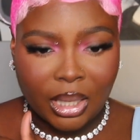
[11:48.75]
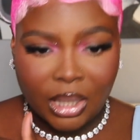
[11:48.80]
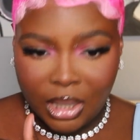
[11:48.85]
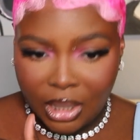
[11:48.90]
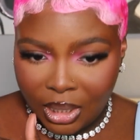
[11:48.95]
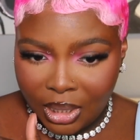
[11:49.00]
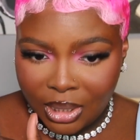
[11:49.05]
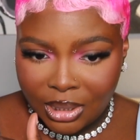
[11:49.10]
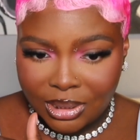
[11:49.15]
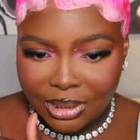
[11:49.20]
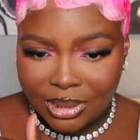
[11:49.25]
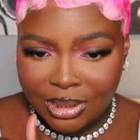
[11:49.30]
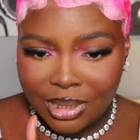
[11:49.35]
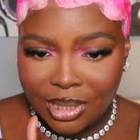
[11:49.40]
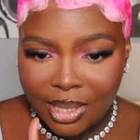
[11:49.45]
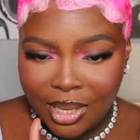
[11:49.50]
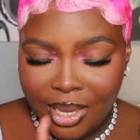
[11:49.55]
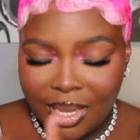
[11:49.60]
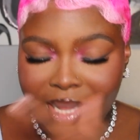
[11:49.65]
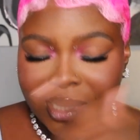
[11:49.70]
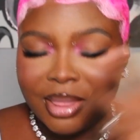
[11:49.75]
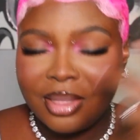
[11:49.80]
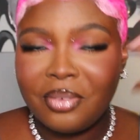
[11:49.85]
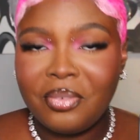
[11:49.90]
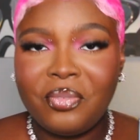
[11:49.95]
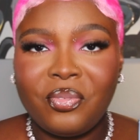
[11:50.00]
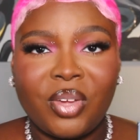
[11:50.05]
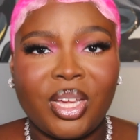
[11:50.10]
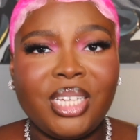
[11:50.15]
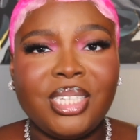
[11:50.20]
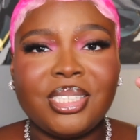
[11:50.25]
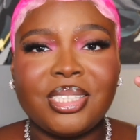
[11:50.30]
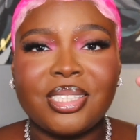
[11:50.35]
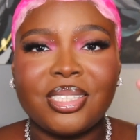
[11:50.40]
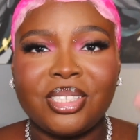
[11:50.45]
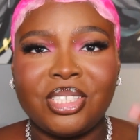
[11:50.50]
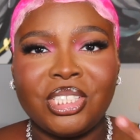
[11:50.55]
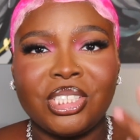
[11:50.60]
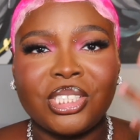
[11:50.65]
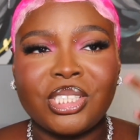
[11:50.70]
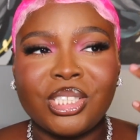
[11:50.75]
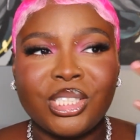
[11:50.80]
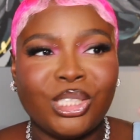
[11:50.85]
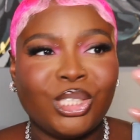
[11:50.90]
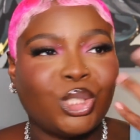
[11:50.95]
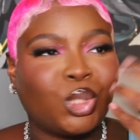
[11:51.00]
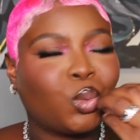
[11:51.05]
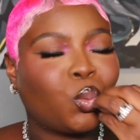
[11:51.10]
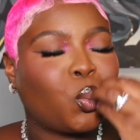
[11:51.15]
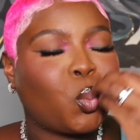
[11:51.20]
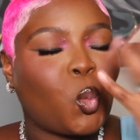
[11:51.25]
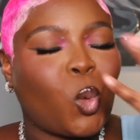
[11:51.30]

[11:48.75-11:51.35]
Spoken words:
kits. The face just looks